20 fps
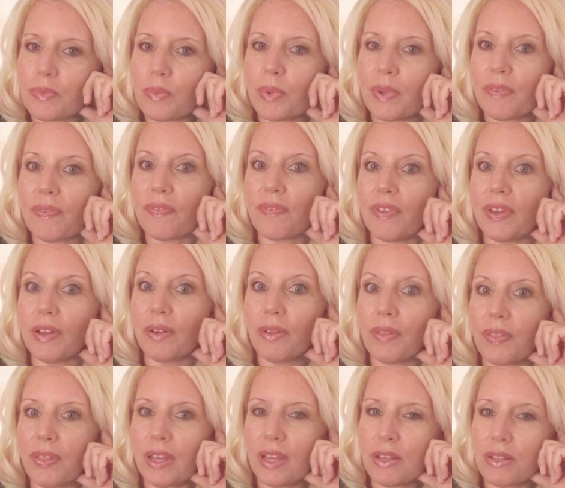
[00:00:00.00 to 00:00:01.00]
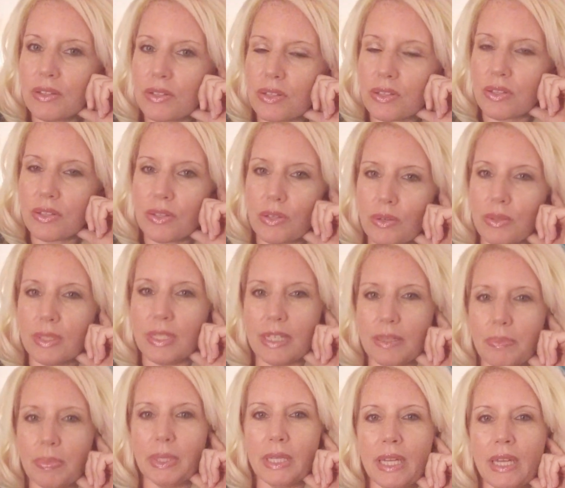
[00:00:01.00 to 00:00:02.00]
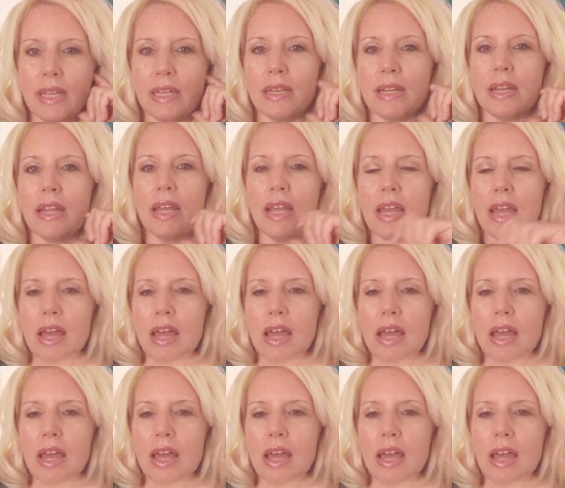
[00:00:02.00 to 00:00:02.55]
we feel things so deeply and